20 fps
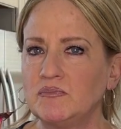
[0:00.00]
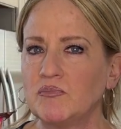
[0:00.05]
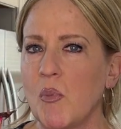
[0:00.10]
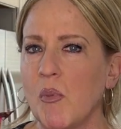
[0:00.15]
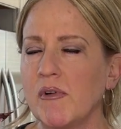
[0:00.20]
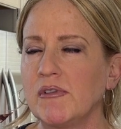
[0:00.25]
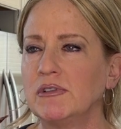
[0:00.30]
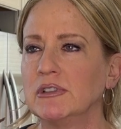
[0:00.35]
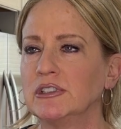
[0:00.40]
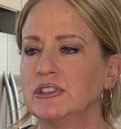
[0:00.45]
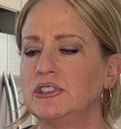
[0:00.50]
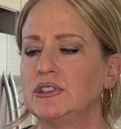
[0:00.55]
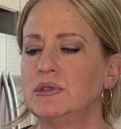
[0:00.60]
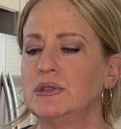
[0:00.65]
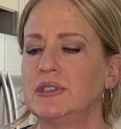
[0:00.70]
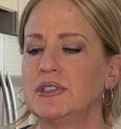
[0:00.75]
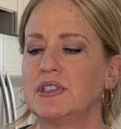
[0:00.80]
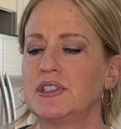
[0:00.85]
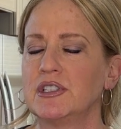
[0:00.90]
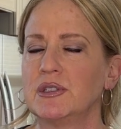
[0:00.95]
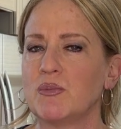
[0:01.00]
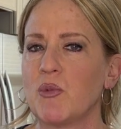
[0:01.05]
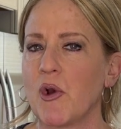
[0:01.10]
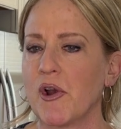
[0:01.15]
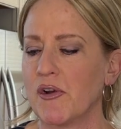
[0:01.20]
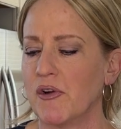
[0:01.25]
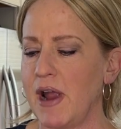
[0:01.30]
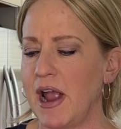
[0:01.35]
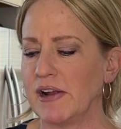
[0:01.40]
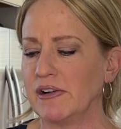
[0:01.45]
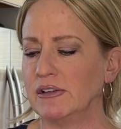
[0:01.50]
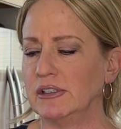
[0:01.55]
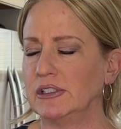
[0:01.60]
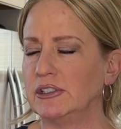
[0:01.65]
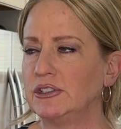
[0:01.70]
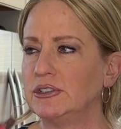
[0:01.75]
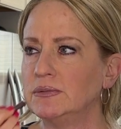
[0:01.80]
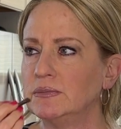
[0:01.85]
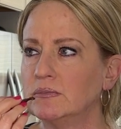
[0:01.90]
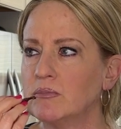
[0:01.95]
crunch to it. This is more
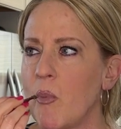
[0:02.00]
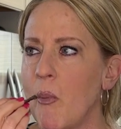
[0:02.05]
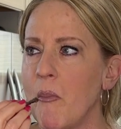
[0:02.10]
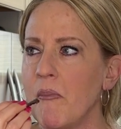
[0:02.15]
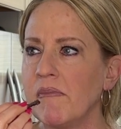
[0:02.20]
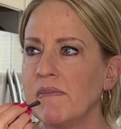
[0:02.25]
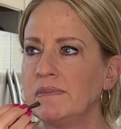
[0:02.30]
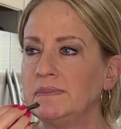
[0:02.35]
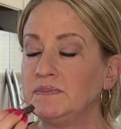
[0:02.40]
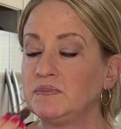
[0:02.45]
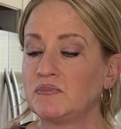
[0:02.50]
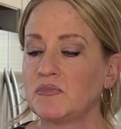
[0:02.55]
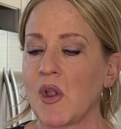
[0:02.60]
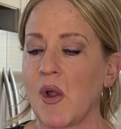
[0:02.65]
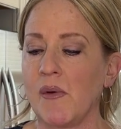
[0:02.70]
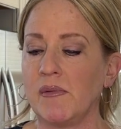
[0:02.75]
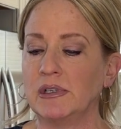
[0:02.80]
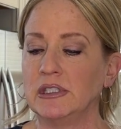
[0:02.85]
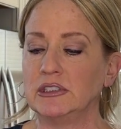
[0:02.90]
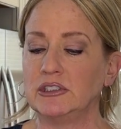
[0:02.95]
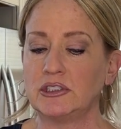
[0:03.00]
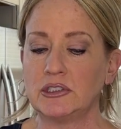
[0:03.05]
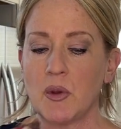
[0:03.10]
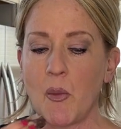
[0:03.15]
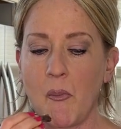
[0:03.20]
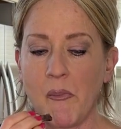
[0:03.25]
crackerish, which